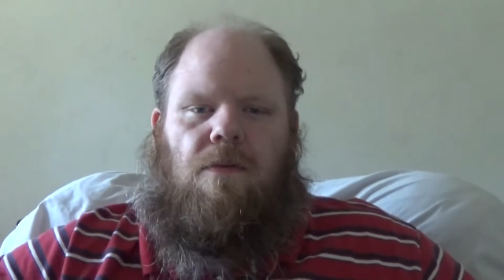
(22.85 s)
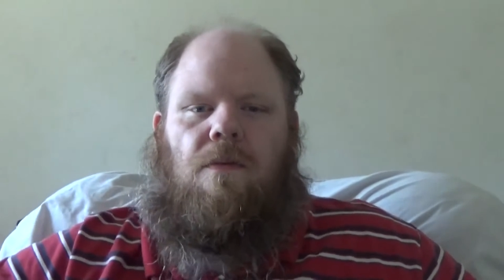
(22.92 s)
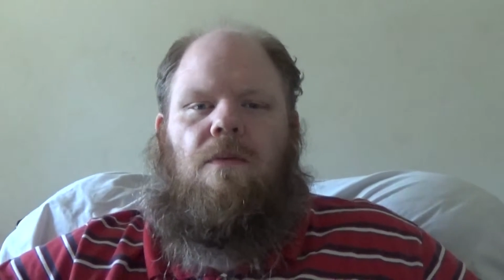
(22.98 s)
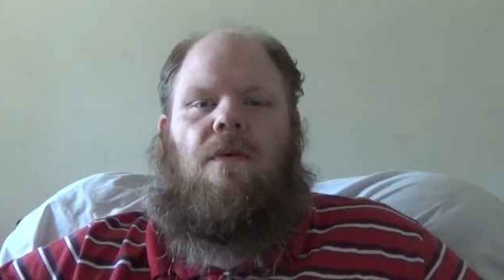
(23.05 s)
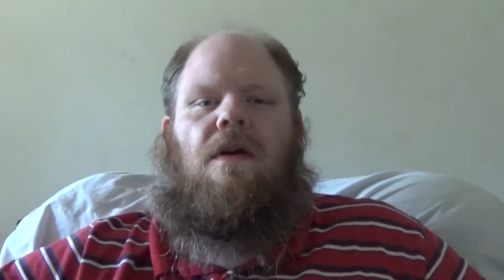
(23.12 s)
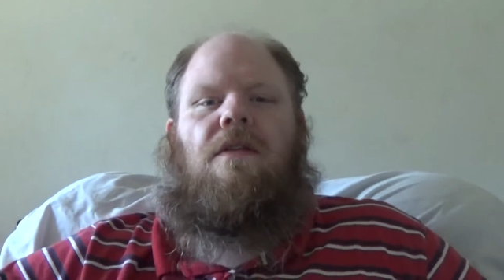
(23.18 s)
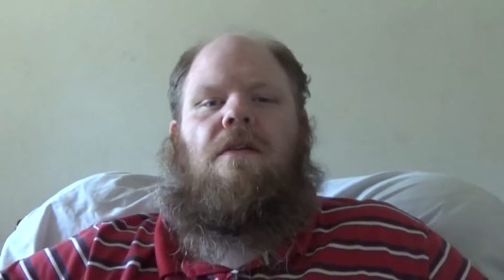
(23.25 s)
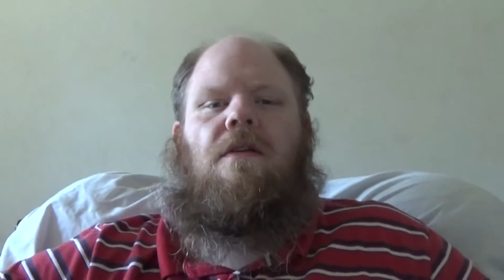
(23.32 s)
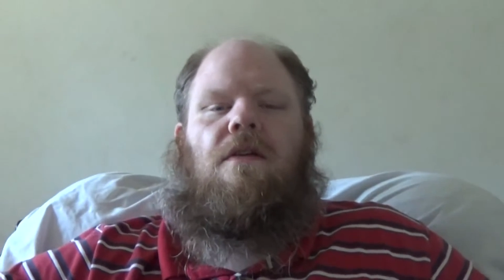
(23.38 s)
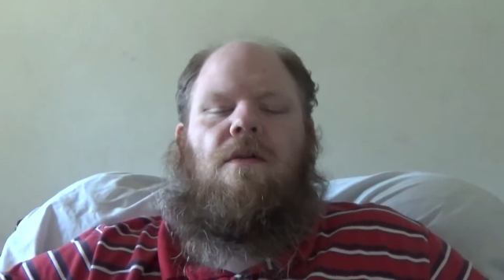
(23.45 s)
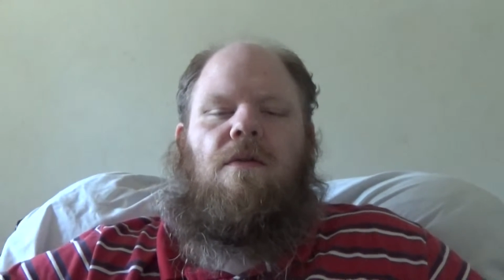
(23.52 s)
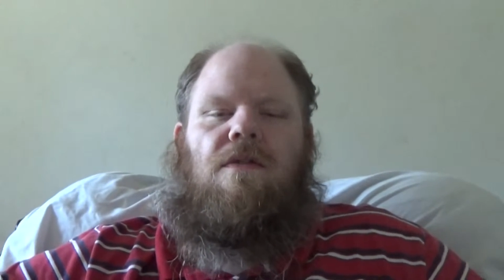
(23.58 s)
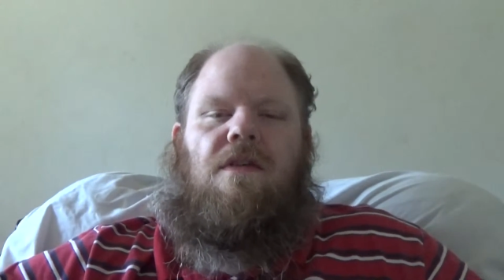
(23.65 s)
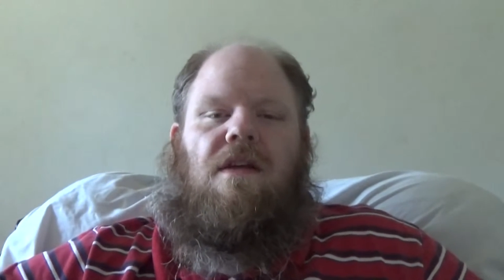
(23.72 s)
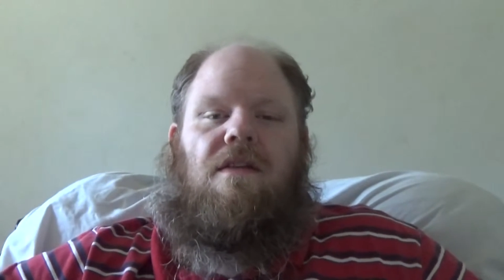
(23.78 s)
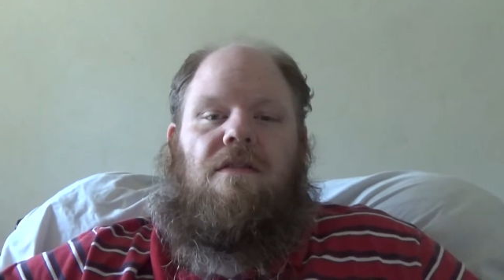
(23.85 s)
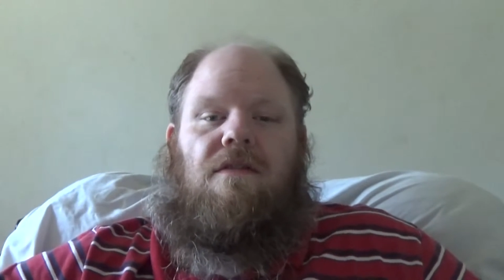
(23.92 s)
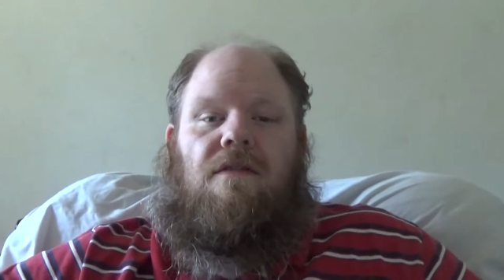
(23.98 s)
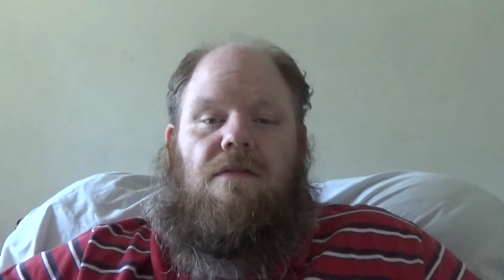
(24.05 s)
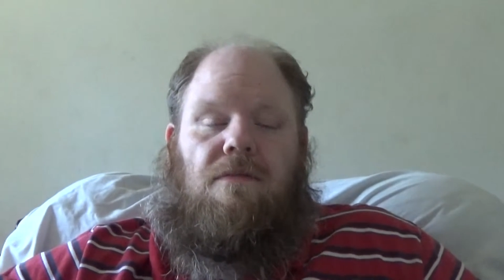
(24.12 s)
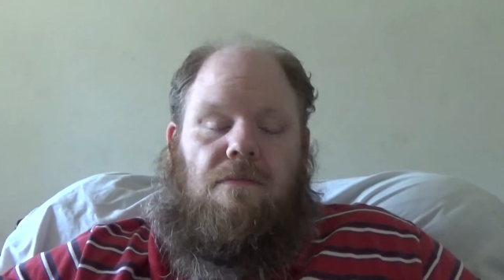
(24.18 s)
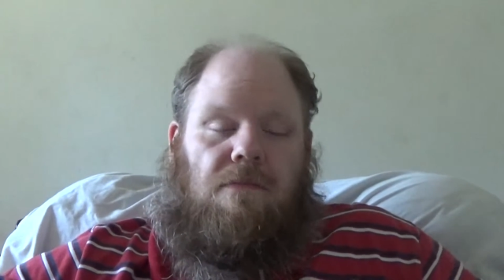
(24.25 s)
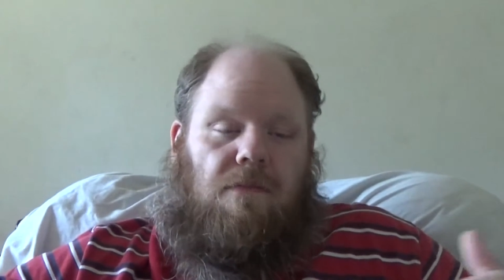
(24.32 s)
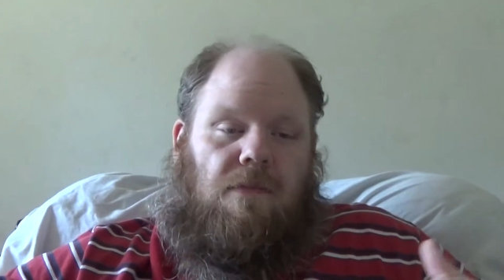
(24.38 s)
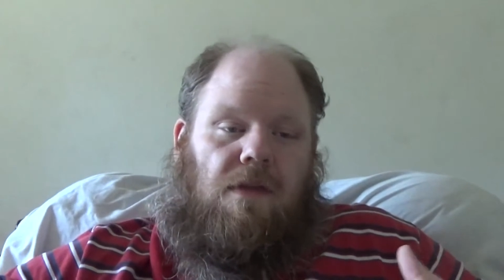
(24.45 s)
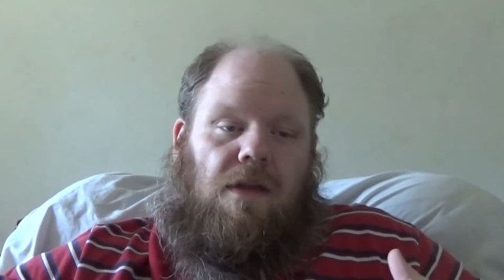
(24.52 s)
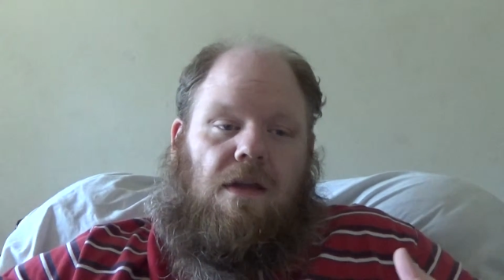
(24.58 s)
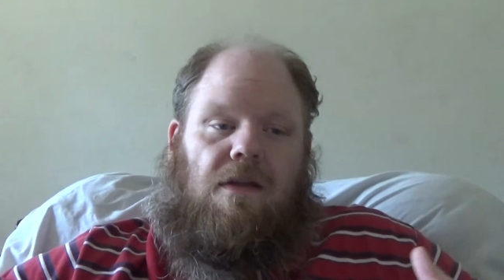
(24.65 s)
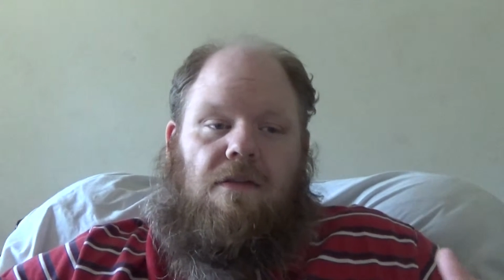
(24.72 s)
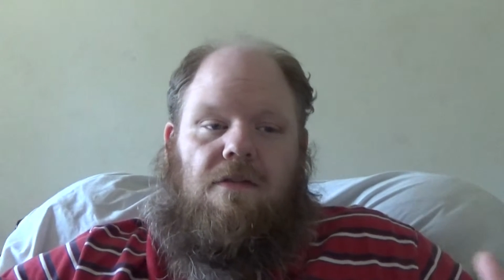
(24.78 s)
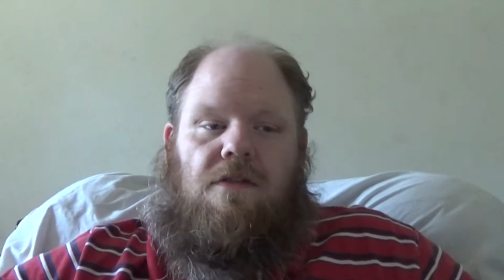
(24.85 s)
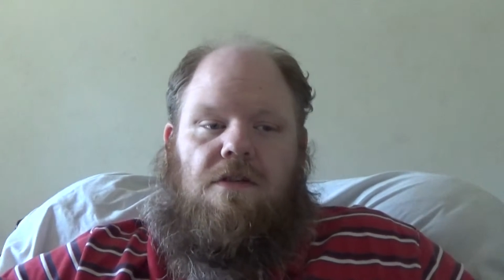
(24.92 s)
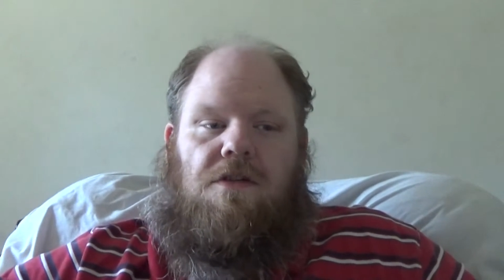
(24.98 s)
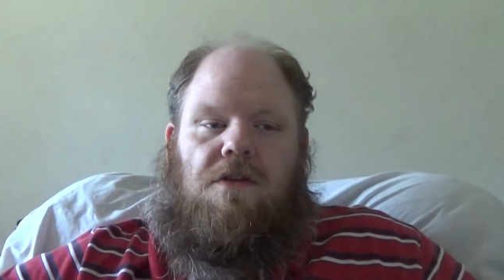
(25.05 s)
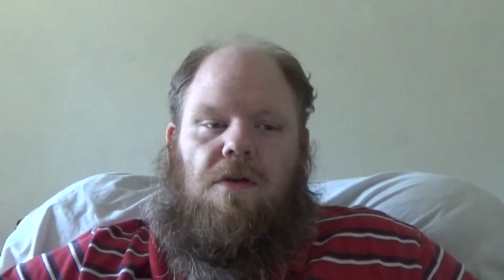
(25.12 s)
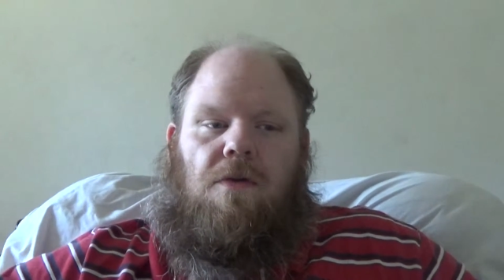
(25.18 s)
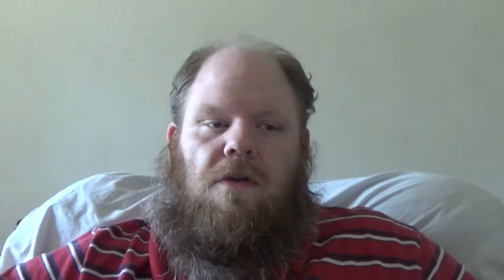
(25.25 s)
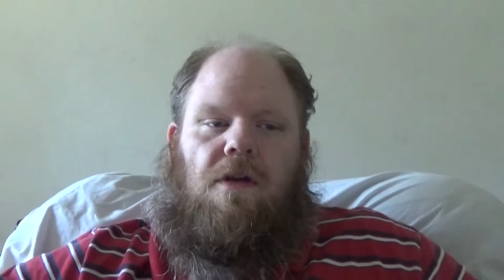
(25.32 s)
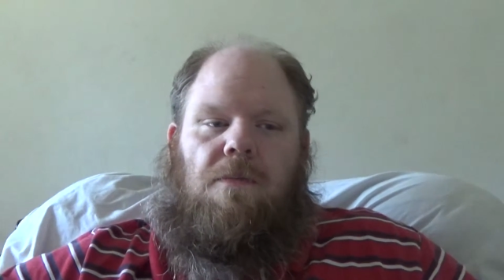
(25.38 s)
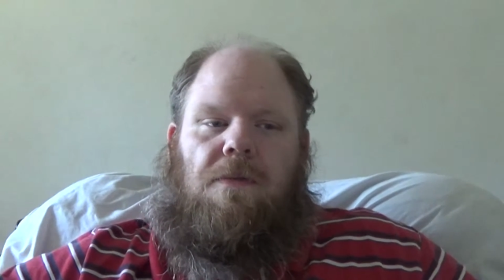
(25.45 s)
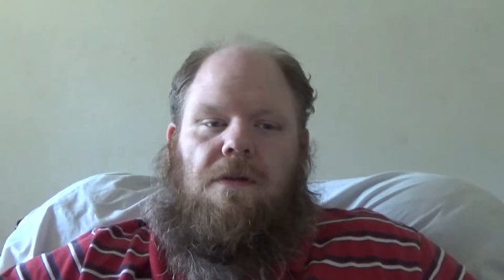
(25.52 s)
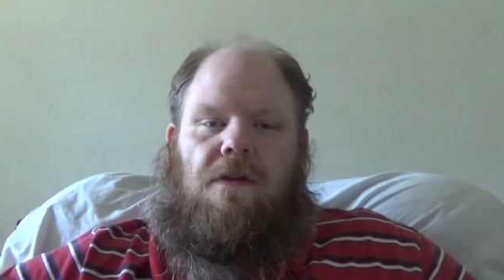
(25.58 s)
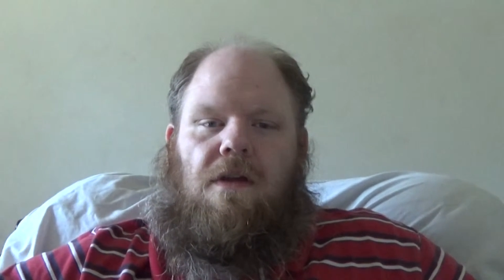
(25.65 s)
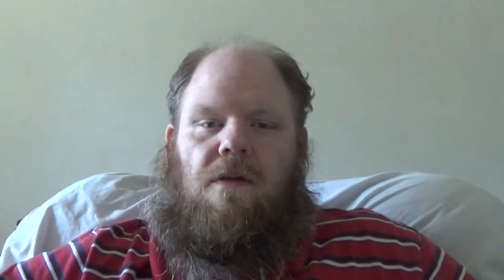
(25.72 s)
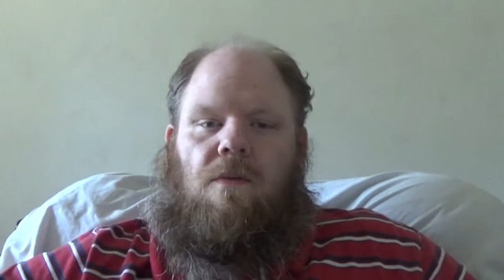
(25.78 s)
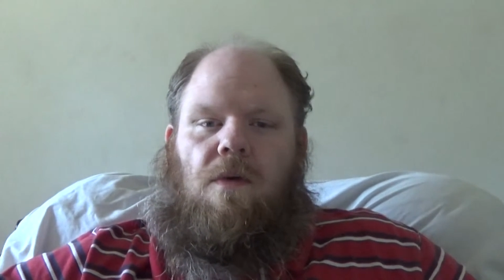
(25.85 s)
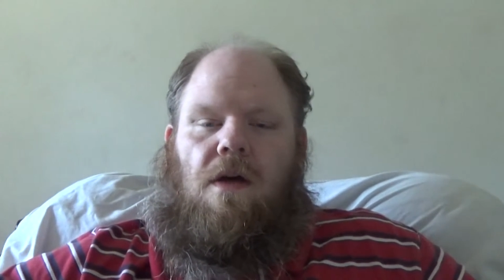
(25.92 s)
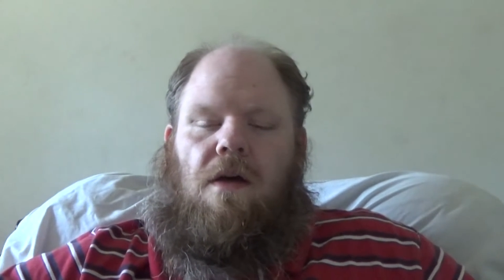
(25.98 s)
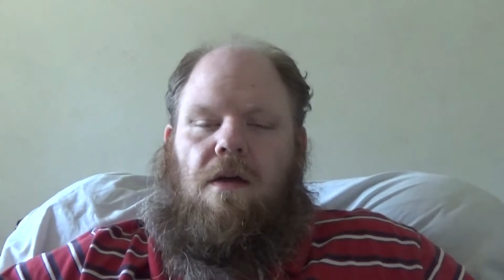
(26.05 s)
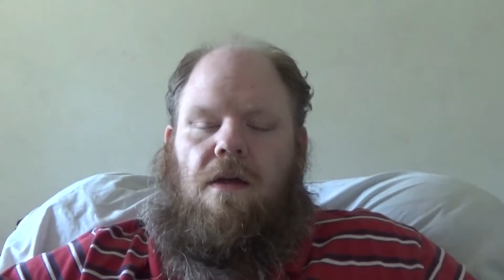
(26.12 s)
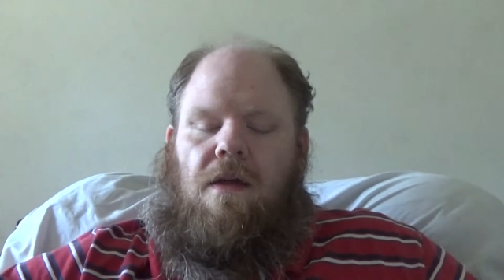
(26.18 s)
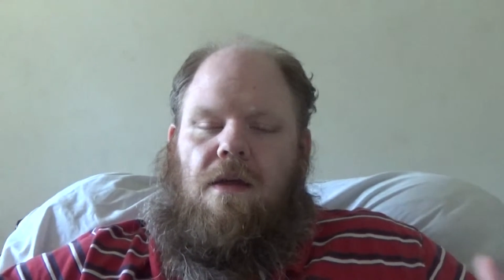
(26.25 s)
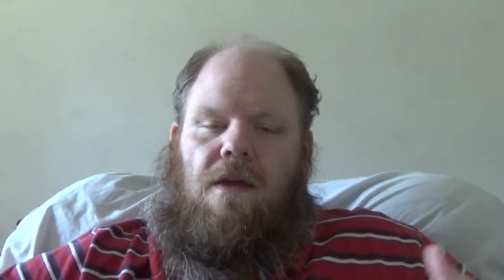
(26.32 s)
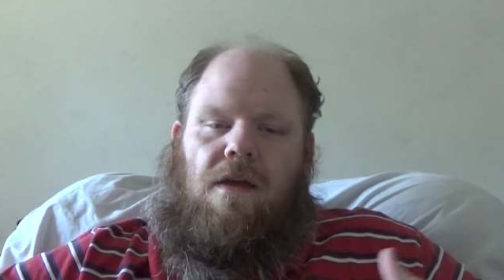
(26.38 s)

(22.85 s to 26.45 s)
where their youth has showed up and done well.